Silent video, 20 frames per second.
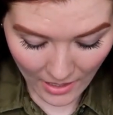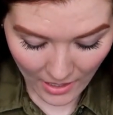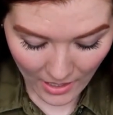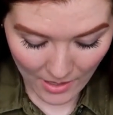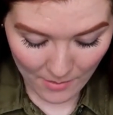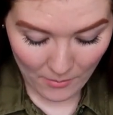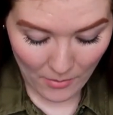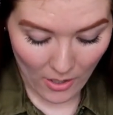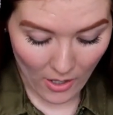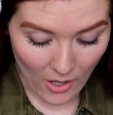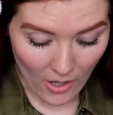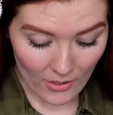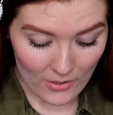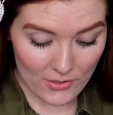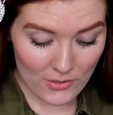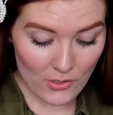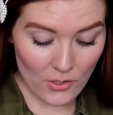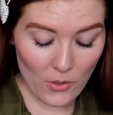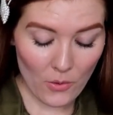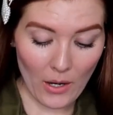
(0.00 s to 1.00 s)

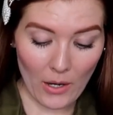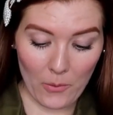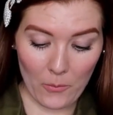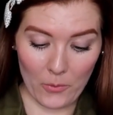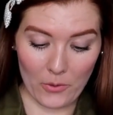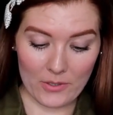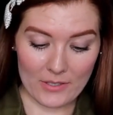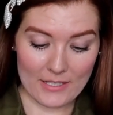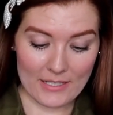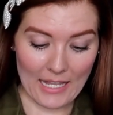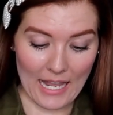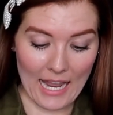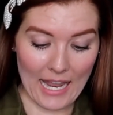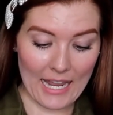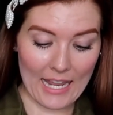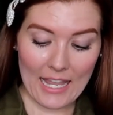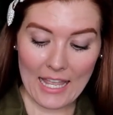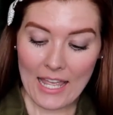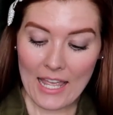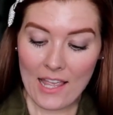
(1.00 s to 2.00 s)
Also, I will
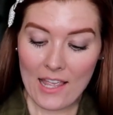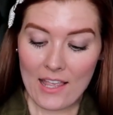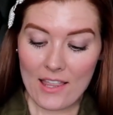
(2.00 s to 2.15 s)
say